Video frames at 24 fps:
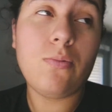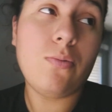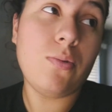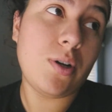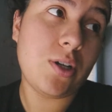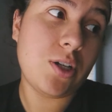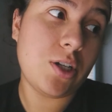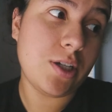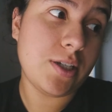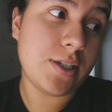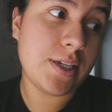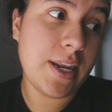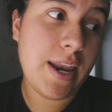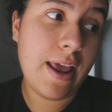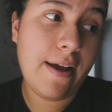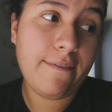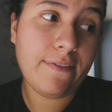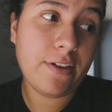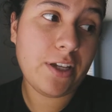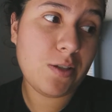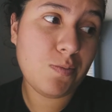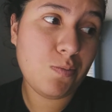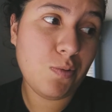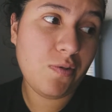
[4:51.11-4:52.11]
which is a
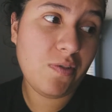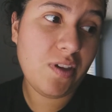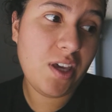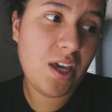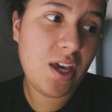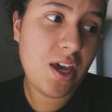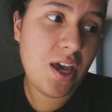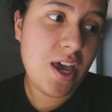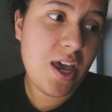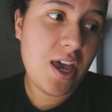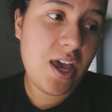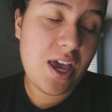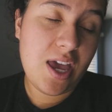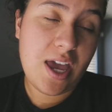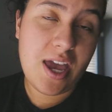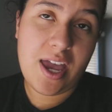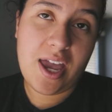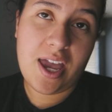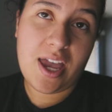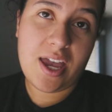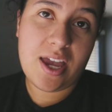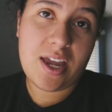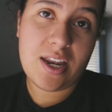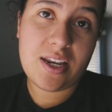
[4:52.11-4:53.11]
Netflix movie.
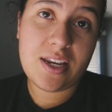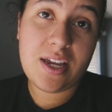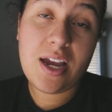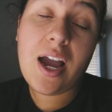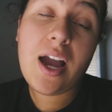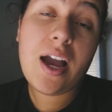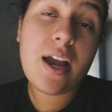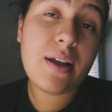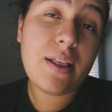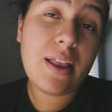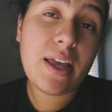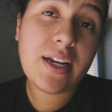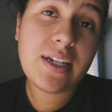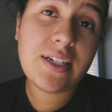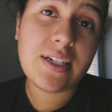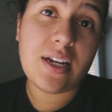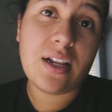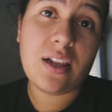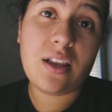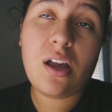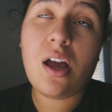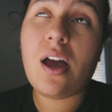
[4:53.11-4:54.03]
And yeah, I liked it a